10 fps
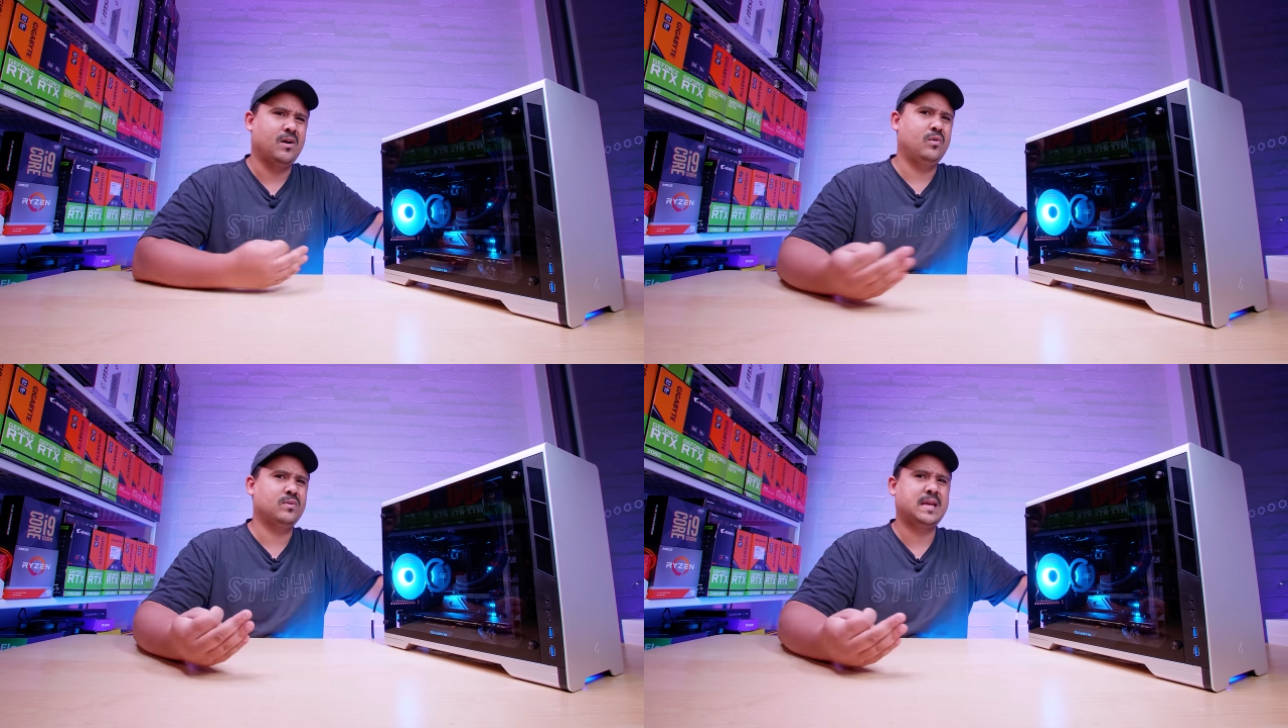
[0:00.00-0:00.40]

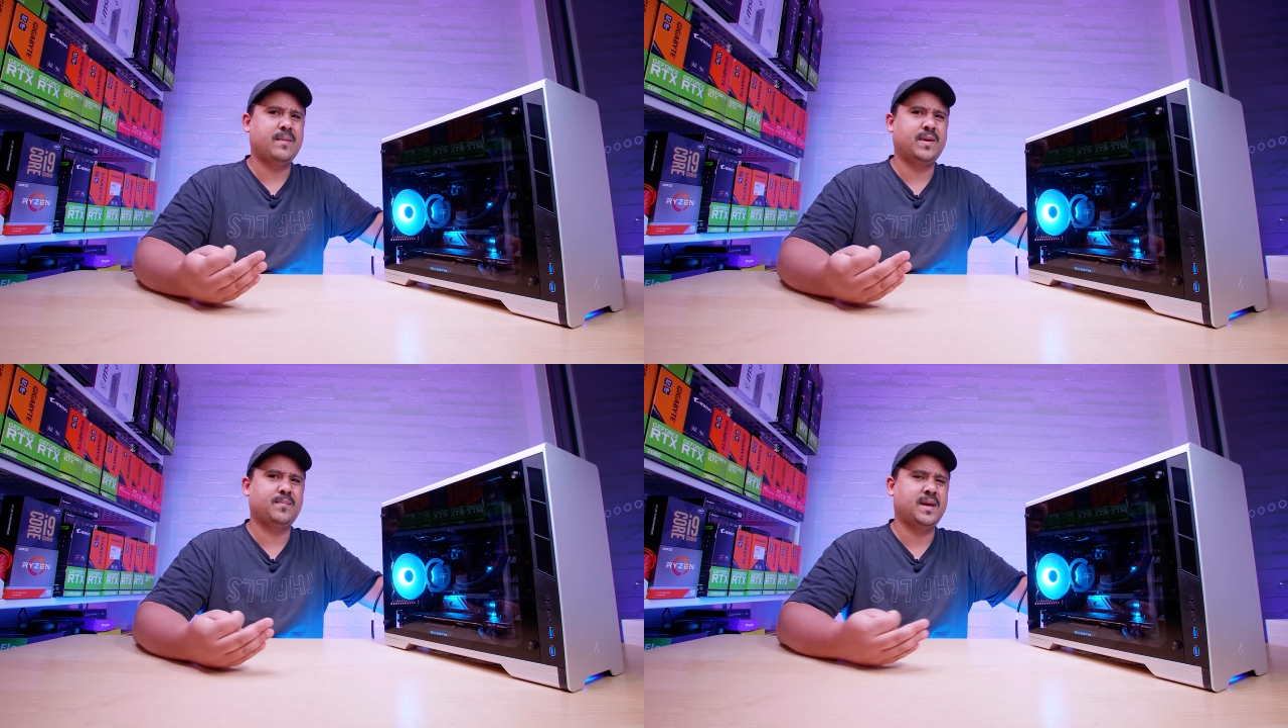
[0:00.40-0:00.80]
old
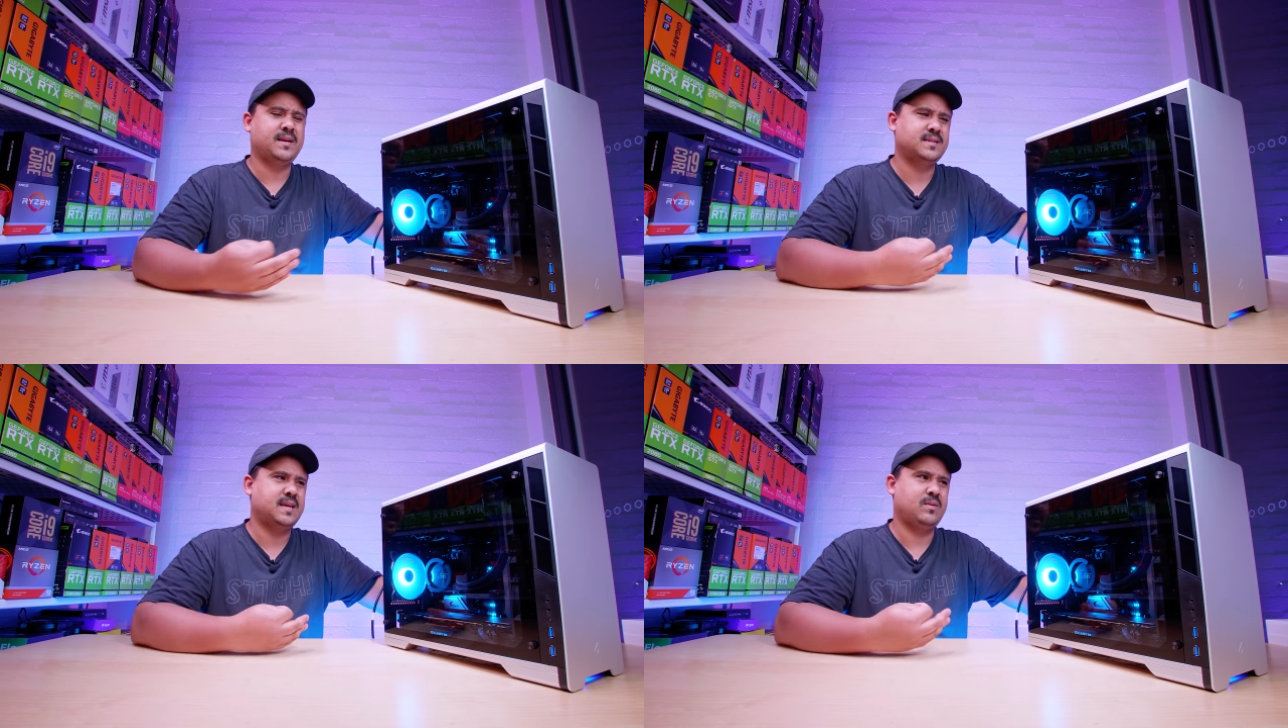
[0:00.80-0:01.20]
gaming
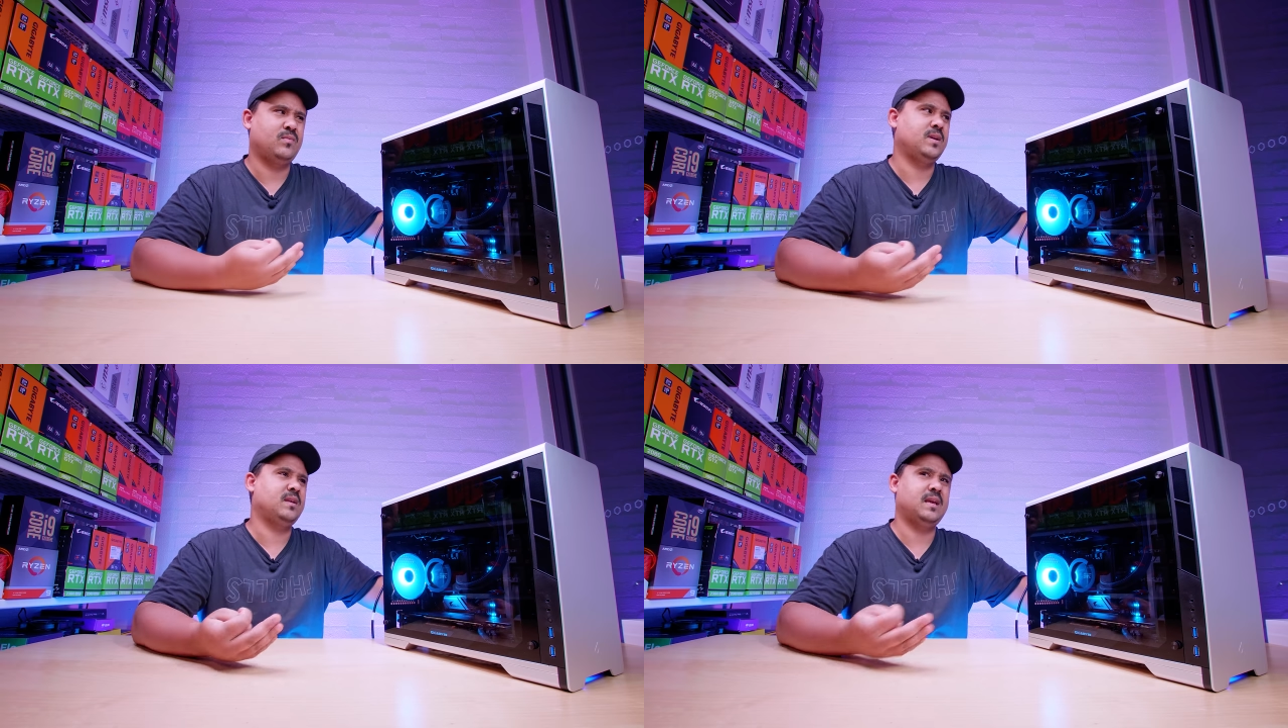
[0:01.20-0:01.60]
PC
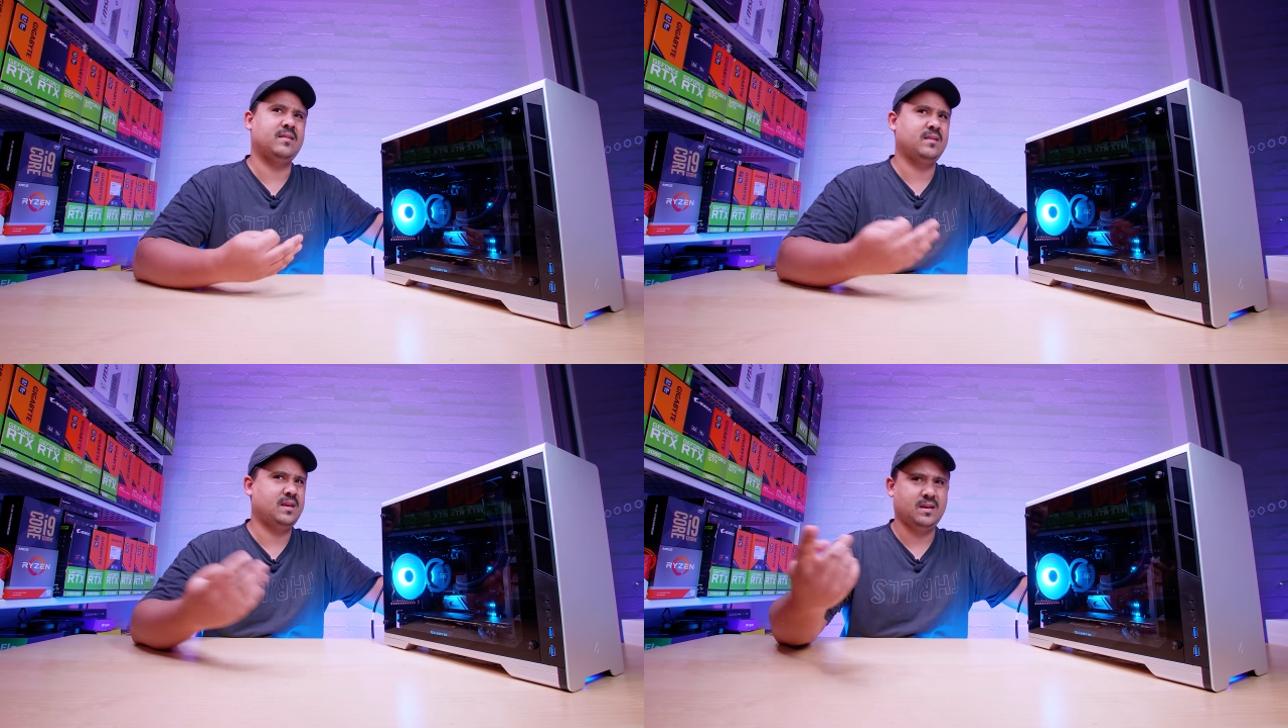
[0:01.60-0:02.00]
when
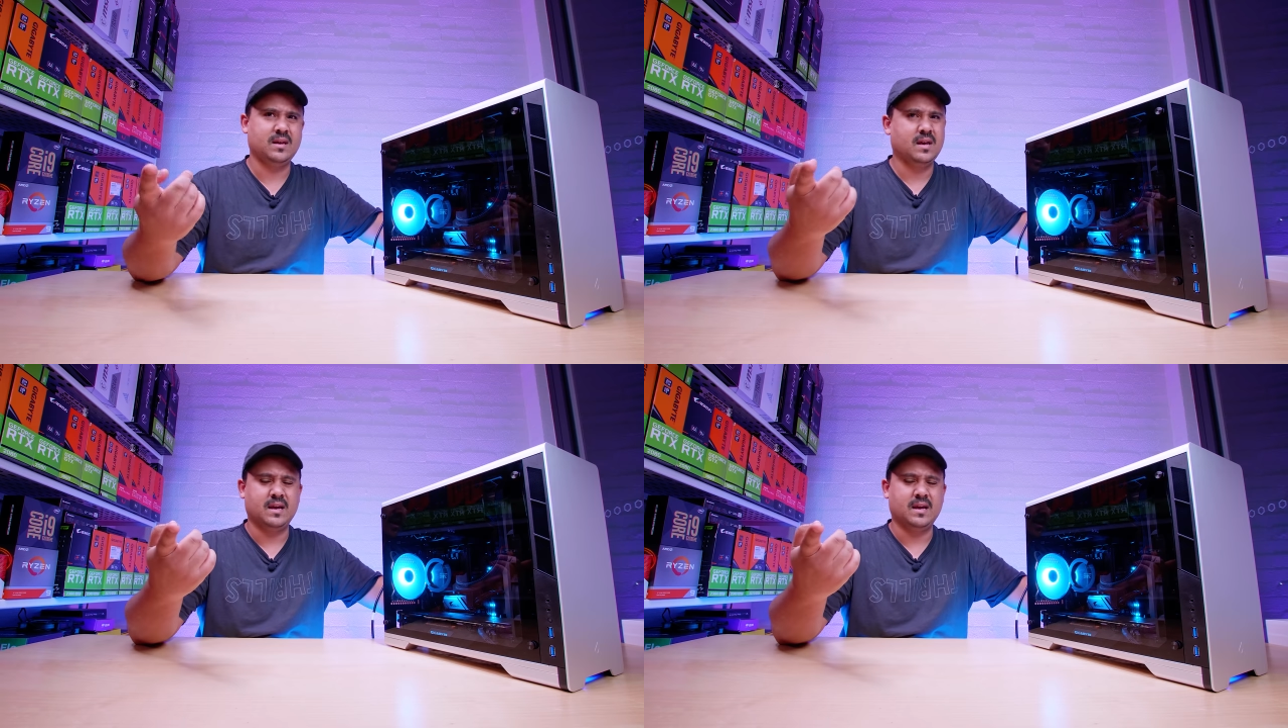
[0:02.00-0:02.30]
in the